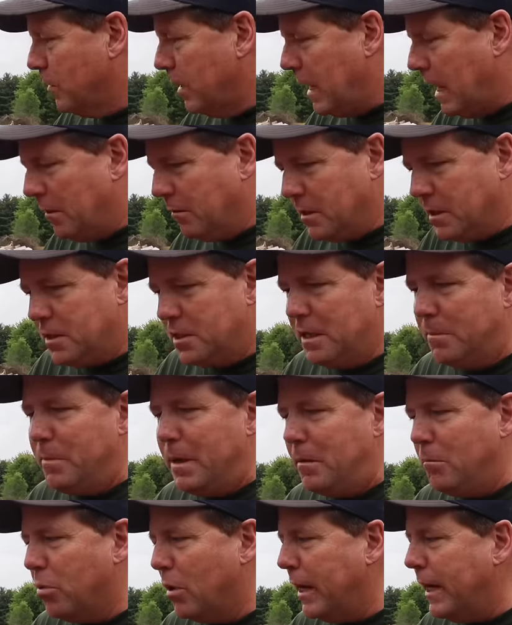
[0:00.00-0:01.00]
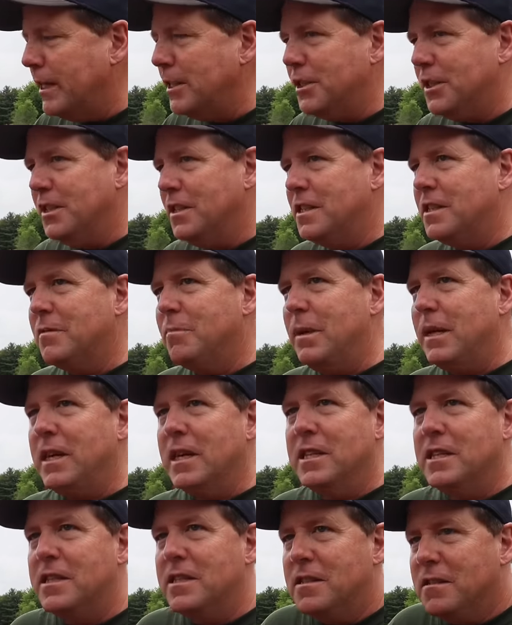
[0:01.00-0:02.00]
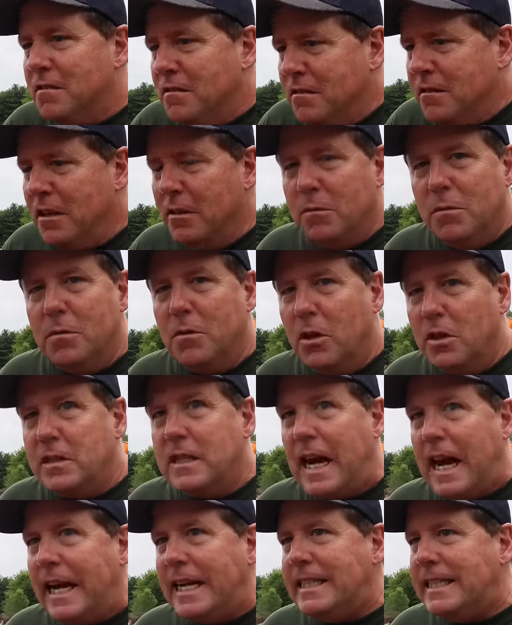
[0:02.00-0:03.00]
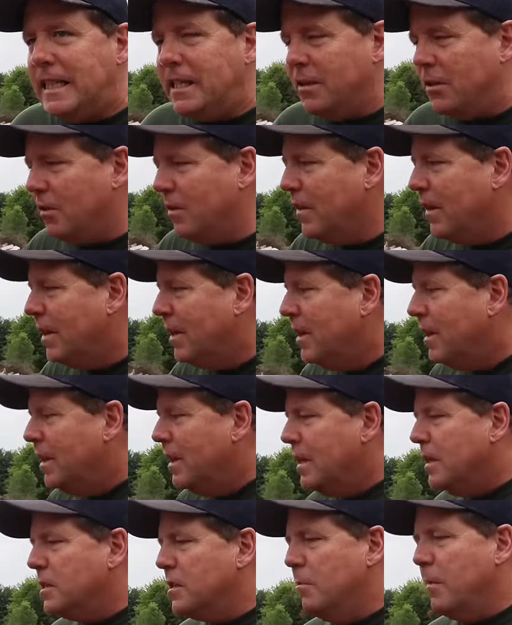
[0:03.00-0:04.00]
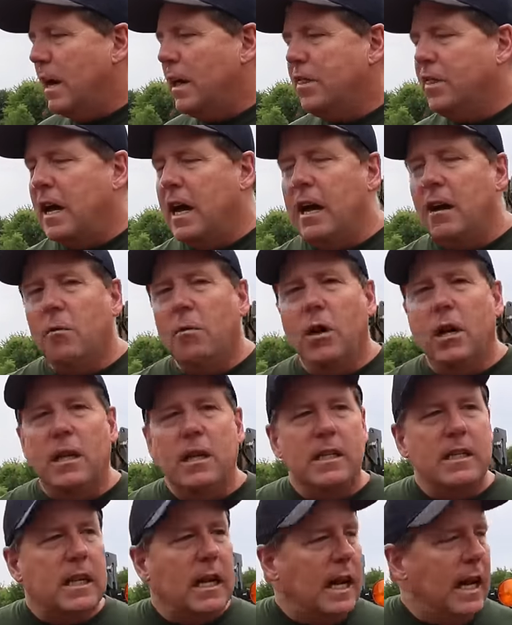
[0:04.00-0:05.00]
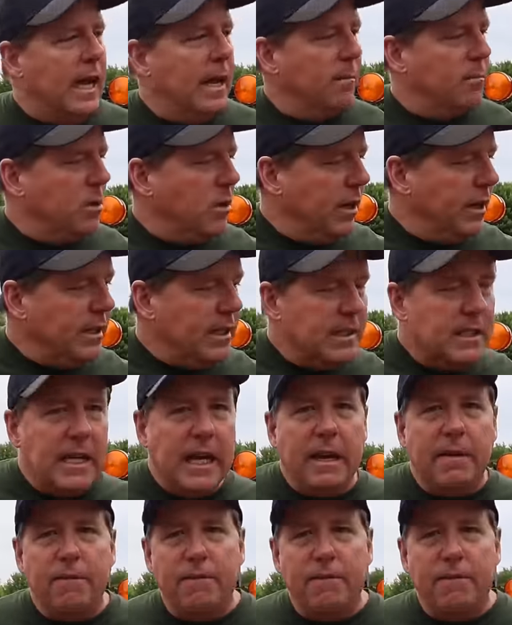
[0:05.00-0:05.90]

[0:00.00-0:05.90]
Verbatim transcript: when I was chipping branches because it looked ideal. So my thought was, I am going to take